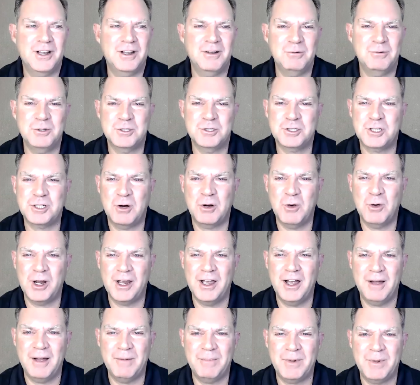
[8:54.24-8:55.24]
and I was
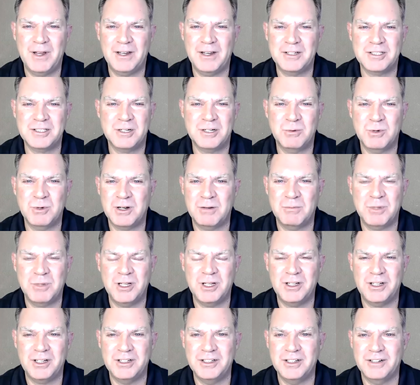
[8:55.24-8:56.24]
showing up as someone
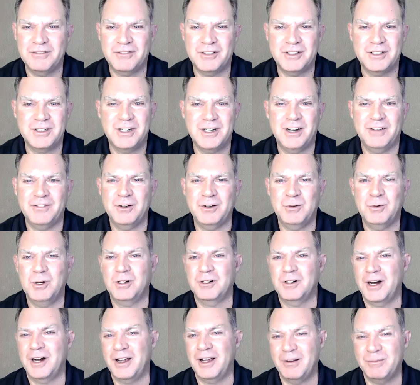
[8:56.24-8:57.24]
completely different to
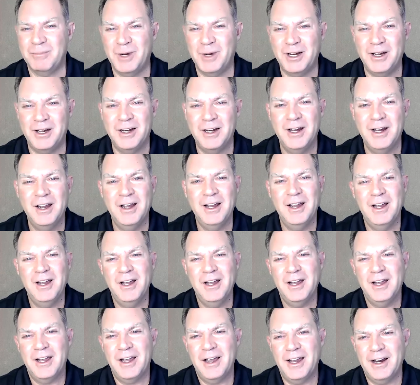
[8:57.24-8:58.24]
everyone around me.
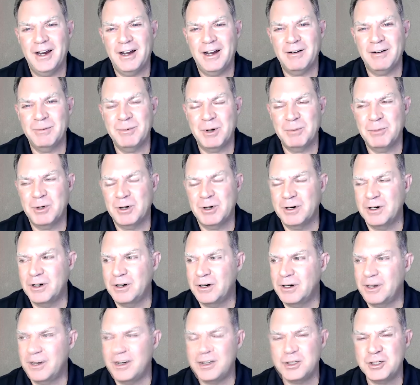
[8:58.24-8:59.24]
And I
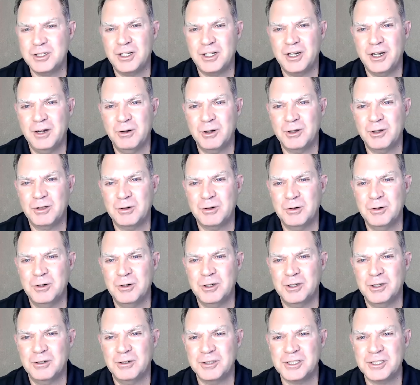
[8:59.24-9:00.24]
remember eventually going through a
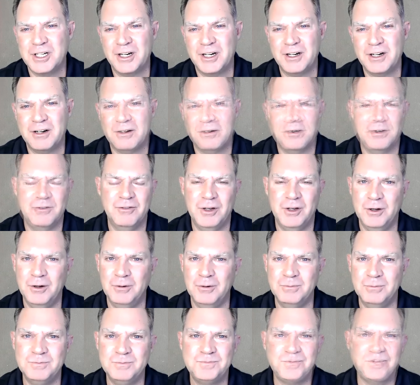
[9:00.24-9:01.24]
neuropsych
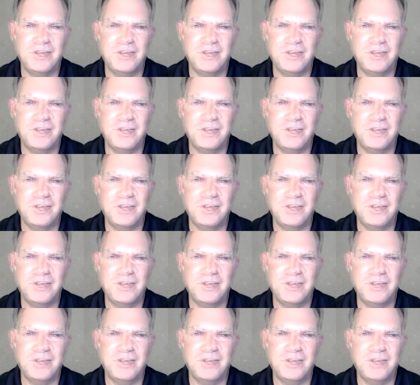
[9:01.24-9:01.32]
review,